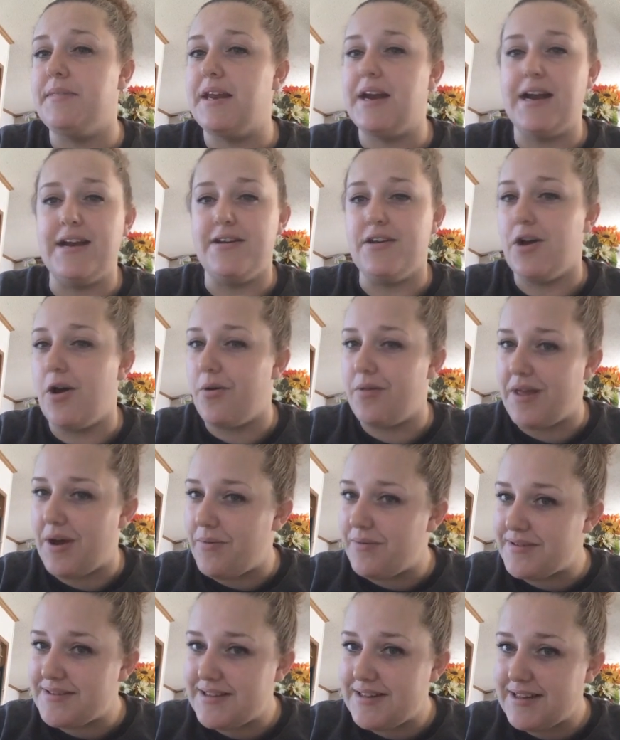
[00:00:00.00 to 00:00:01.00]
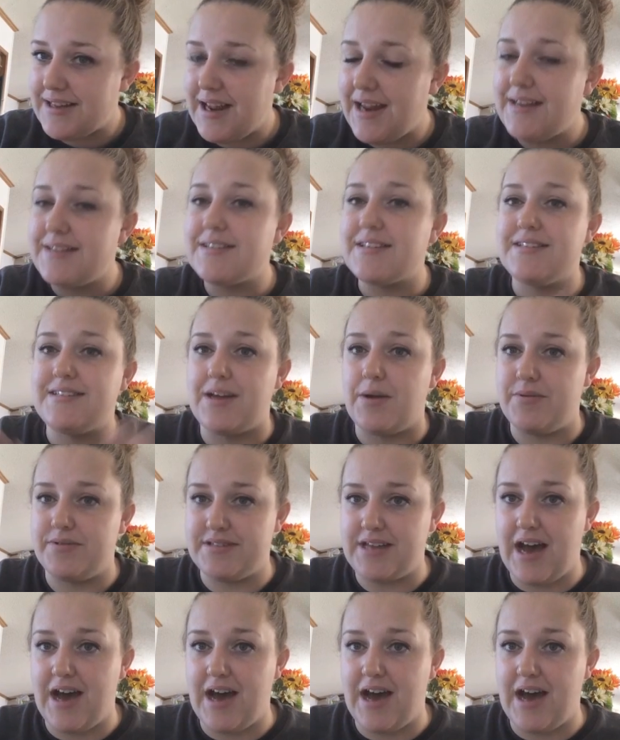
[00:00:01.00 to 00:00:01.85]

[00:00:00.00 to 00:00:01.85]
that I know that wasn't the case because I was